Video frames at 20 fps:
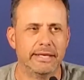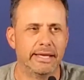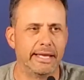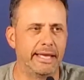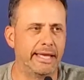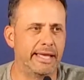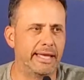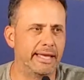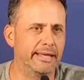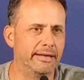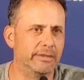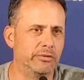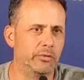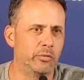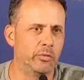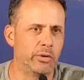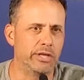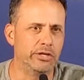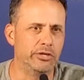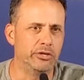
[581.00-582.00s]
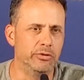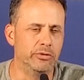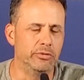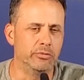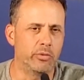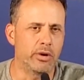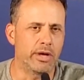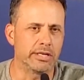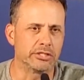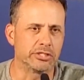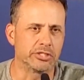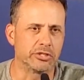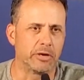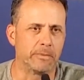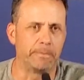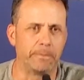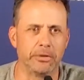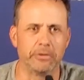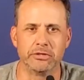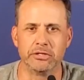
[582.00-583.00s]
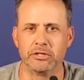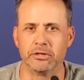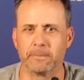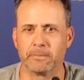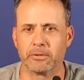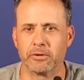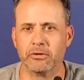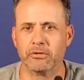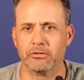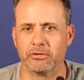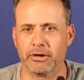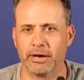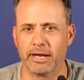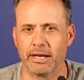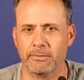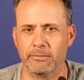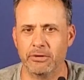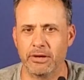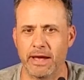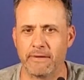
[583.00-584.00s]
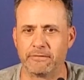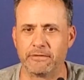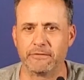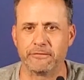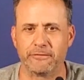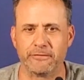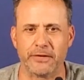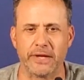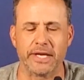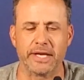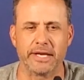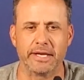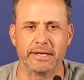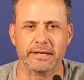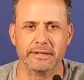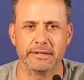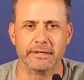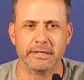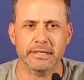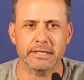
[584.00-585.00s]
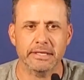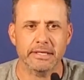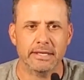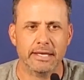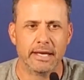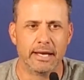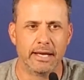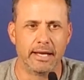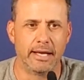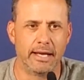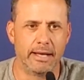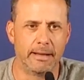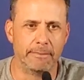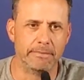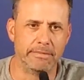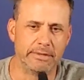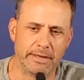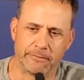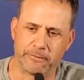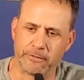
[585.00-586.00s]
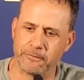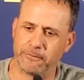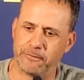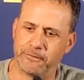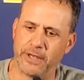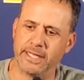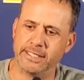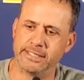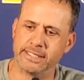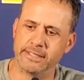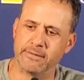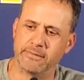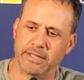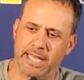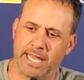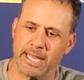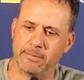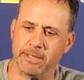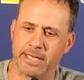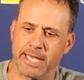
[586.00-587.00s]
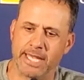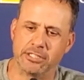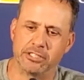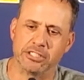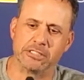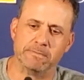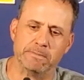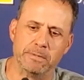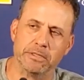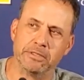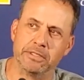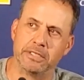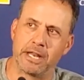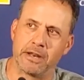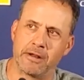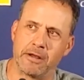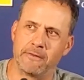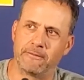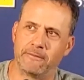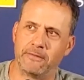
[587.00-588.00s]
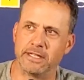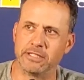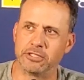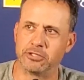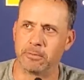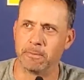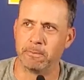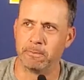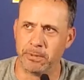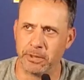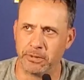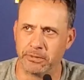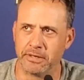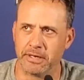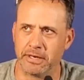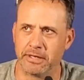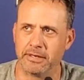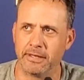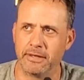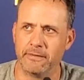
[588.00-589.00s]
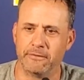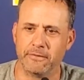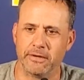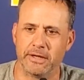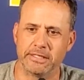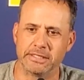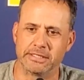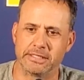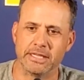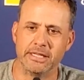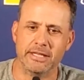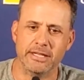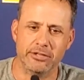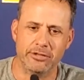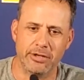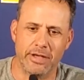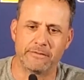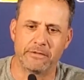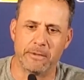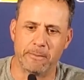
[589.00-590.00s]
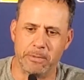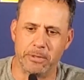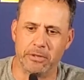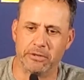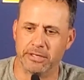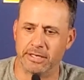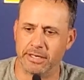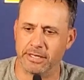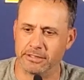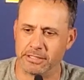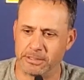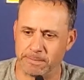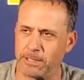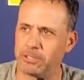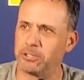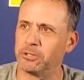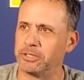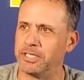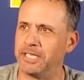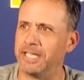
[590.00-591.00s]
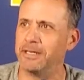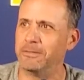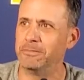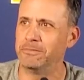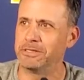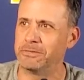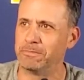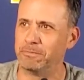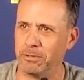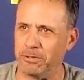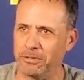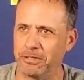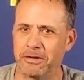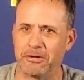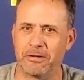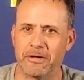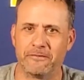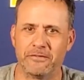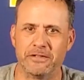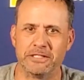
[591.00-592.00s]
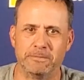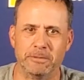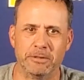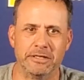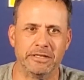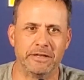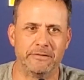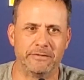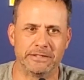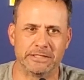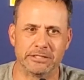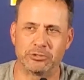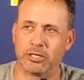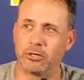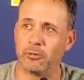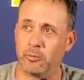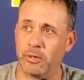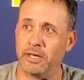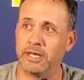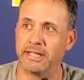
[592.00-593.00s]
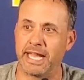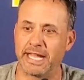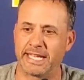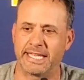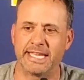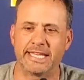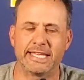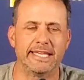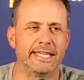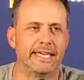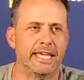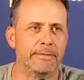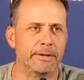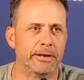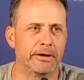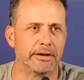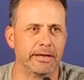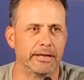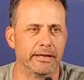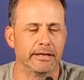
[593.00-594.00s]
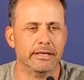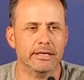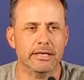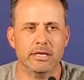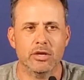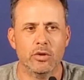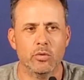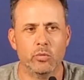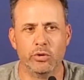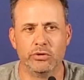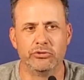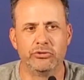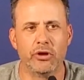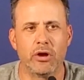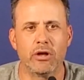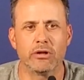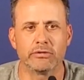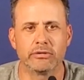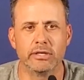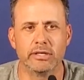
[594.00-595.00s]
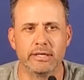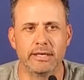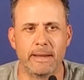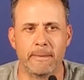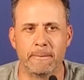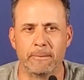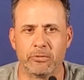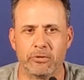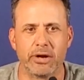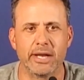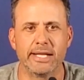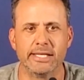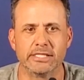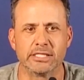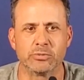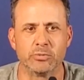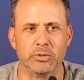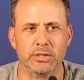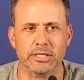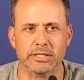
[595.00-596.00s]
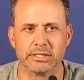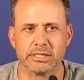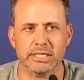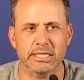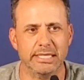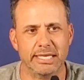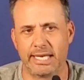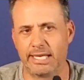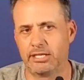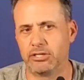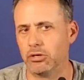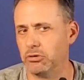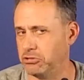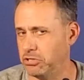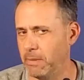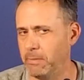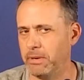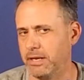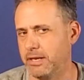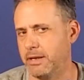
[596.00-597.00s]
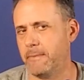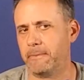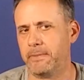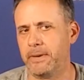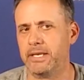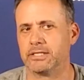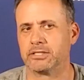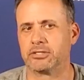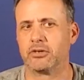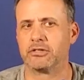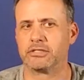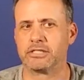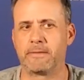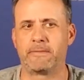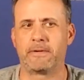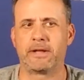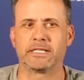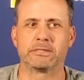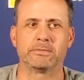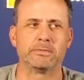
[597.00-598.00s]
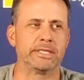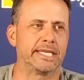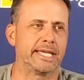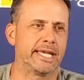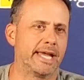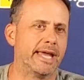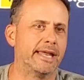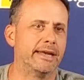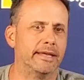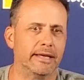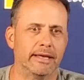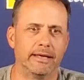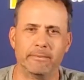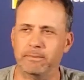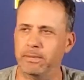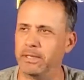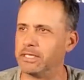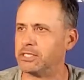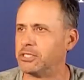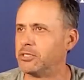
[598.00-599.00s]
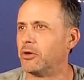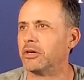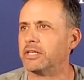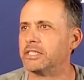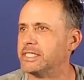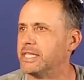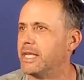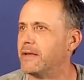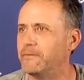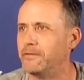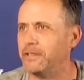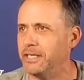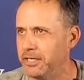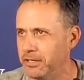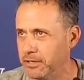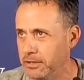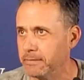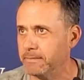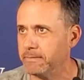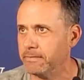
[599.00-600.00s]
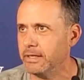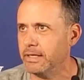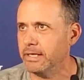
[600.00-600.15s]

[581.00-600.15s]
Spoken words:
And when you want to start building your program, you have to find different phases of the game. You can't just build it on offense or build it on defense. You have to build it on special teams, build it on offense, build it on defense, and try to win in that kicking game area. What Dalton embraced was, hey, coach, I'm going to compete as hard as I possibly can to be a starting safety here.